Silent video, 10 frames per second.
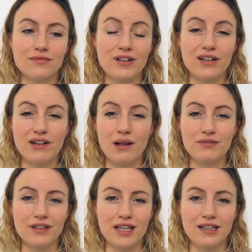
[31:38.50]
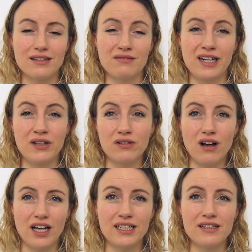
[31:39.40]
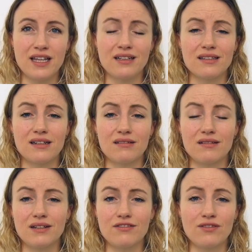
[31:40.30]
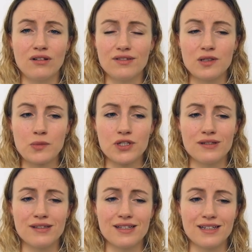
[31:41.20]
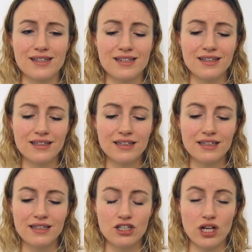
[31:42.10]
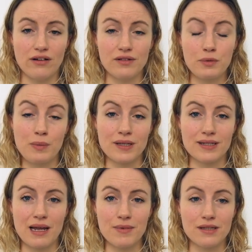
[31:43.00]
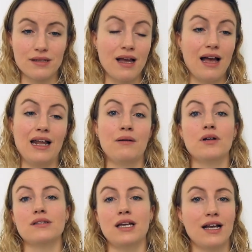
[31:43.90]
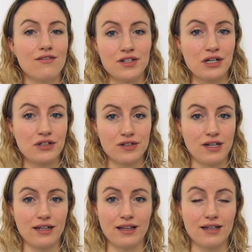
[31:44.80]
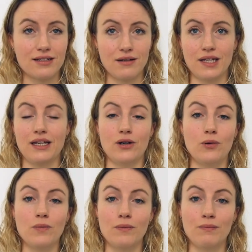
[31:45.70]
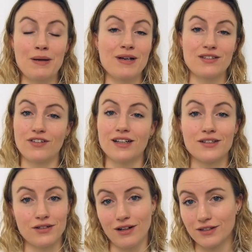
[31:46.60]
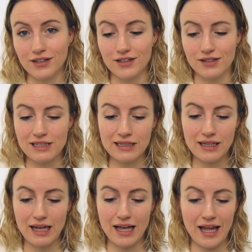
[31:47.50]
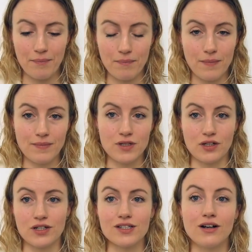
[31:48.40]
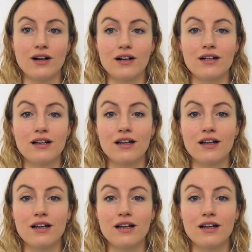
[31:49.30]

really unhelpful things and really unkind things and full of assumptions and general sweeping statements. And I'm not saying every doctor is like that. You know, my best friends are all doctors. Doctors are